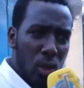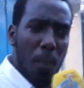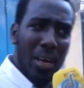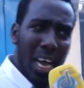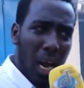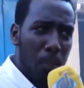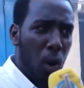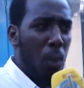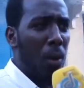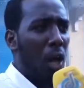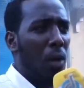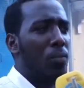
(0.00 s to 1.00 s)
posing a
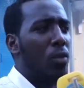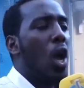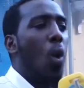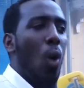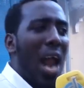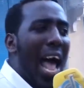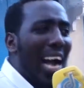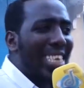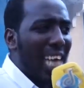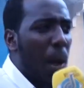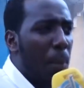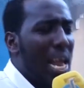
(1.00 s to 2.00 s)
significant
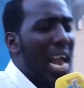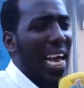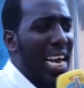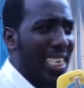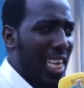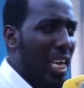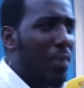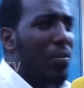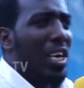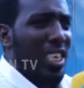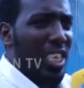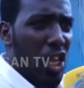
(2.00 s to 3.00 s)
setback to the
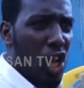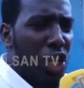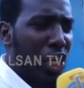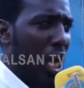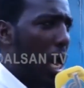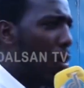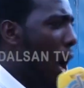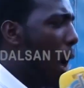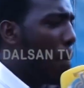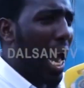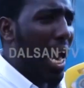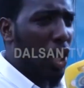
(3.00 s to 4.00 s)
region's ongoing
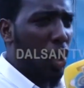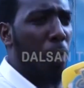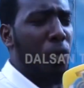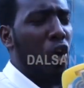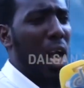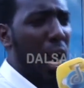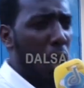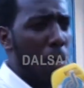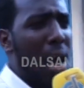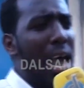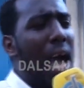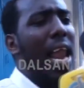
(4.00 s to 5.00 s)
efforts toward
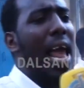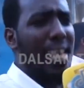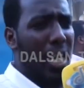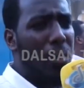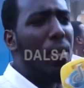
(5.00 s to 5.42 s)
stability